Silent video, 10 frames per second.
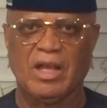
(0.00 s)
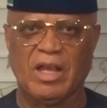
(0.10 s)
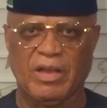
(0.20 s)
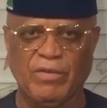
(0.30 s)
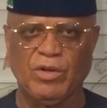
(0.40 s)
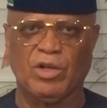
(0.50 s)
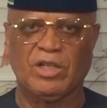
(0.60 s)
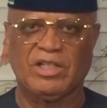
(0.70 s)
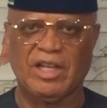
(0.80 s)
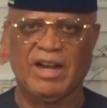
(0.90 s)
Even though
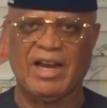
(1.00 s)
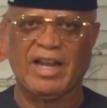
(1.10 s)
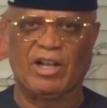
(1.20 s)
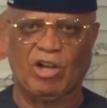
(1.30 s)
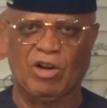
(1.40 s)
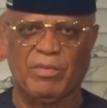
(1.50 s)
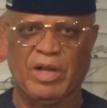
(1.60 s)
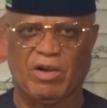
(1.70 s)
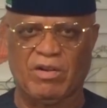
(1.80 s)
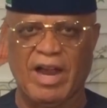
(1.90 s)
the general
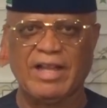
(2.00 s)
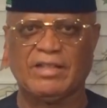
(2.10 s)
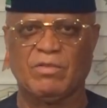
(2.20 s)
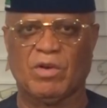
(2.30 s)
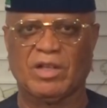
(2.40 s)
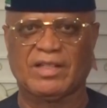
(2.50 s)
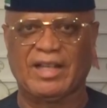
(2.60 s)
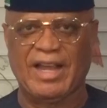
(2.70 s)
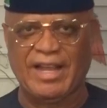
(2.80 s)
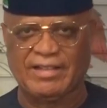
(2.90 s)
economic horizon
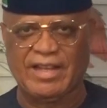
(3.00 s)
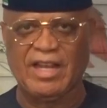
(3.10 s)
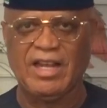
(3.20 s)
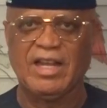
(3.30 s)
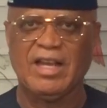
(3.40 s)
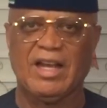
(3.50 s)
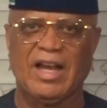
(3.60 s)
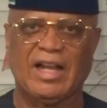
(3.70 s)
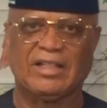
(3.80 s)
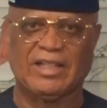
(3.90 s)
was hazy
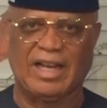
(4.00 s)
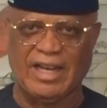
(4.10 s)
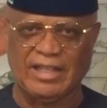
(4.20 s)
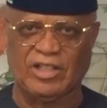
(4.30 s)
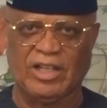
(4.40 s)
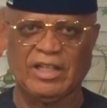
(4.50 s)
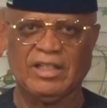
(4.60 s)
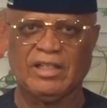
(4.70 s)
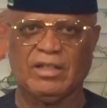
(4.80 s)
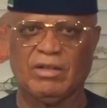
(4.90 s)
and
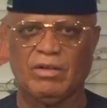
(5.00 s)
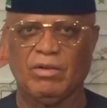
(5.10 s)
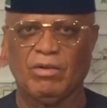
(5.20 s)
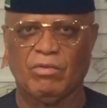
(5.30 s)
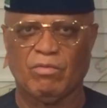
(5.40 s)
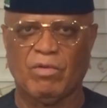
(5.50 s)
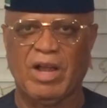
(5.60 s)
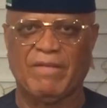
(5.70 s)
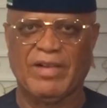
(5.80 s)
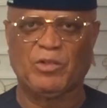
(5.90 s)
challenging, we
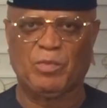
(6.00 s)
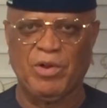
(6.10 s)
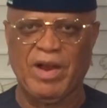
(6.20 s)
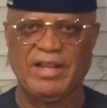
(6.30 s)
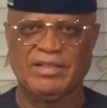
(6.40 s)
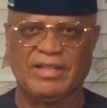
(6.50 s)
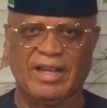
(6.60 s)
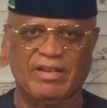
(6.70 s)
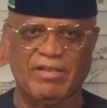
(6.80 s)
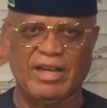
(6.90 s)
have experienced
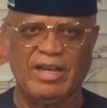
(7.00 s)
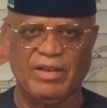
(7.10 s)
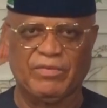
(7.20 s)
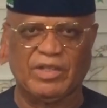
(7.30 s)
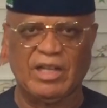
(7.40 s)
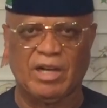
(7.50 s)
a great lifting